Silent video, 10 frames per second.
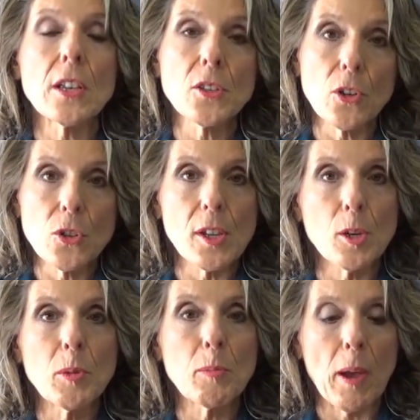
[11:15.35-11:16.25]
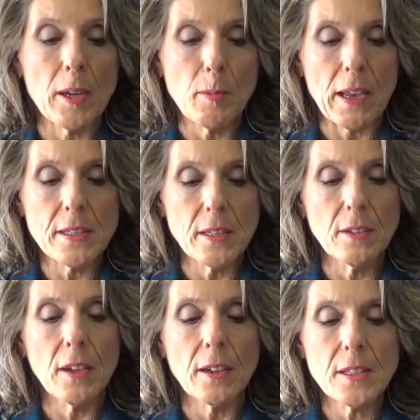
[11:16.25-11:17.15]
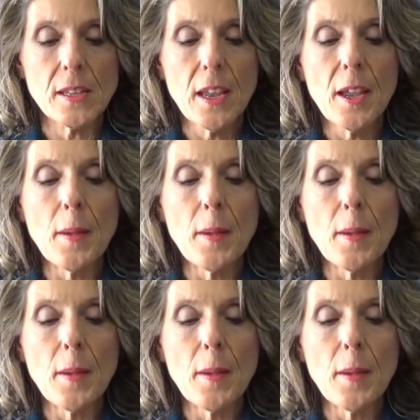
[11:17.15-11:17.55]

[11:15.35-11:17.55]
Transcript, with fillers: associated with body mass index.